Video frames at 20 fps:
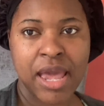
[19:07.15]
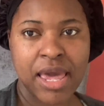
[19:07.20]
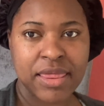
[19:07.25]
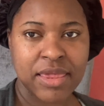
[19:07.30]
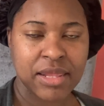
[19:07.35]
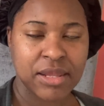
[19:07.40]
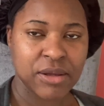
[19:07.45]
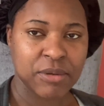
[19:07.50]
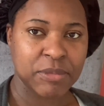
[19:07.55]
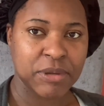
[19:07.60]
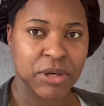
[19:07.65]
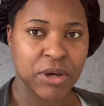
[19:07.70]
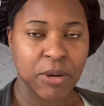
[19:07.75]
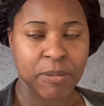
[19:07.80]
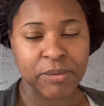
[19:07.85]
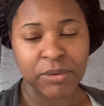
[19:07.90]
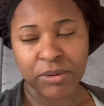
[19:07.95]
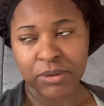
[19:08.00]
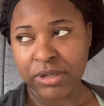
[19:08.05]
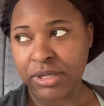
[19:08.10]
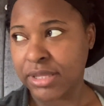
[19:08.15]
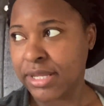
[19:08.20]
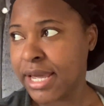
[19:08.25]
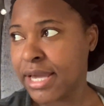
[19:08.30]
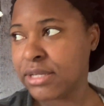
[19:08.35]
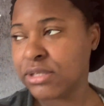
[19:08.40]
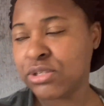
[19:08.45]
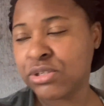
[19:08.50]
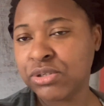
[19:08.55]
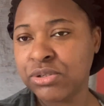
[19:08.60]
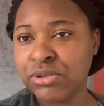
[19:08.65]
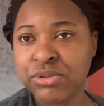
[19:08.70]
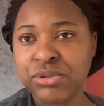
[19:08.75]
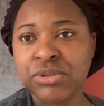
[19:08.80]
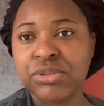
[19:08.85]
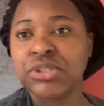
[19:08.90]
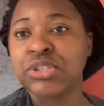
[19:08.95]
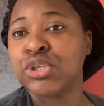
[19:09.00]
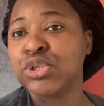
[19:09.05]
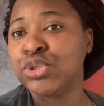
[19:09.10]
and then I'll be uploading that
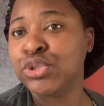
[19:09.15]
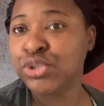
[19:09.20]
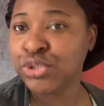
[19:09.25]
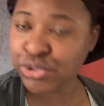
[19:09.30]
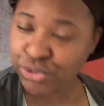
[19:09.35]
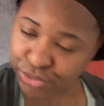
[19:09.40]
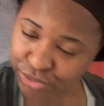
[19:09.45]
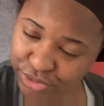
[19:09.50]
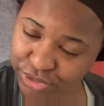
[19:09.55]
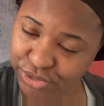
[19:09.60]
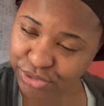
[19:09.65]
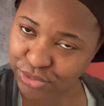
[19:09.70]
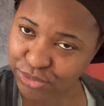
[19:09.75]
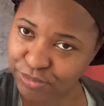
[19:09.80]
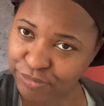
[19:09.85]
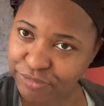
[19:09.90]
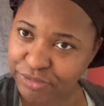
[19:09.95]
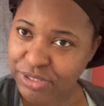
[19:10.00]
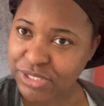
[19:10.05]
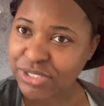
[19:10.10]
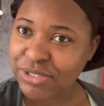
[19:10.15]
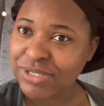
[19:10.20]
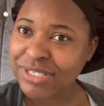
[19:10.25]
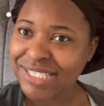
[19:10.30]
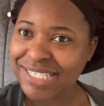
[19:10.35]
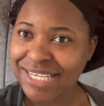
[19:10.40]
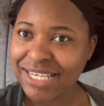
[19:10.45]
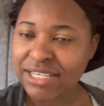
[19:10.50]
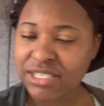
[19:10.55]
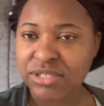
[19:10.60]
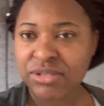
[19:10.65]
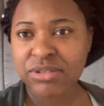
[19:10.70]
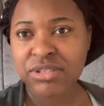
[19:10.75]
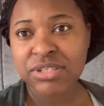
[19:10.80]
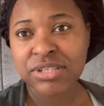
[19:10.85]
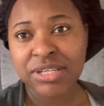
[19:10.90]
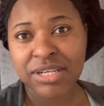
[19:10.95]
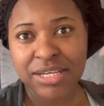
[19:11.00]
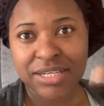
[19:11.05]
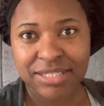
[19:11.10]
to YouTube for today. So
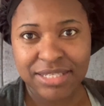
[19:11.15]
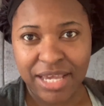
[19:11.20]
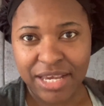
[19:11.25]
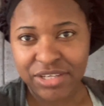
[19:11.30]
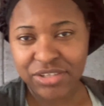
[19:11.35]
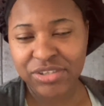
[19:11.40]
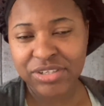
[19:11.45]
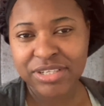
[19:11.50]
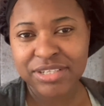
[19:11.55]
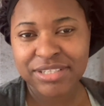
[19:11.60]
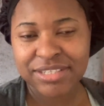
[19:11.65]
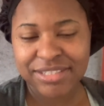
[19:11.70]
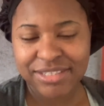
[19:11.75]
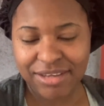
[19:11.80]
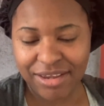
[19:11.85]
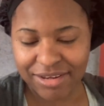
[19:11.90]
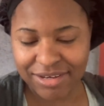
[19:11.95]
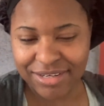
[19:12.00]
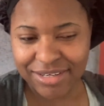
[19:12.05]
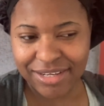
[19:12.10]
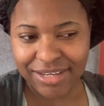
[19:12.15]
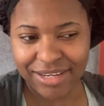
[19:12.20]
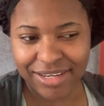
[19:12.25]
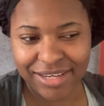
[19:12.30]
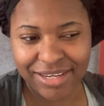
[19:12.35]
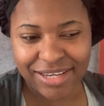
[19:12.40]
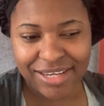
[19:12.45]
today is actually Sunday.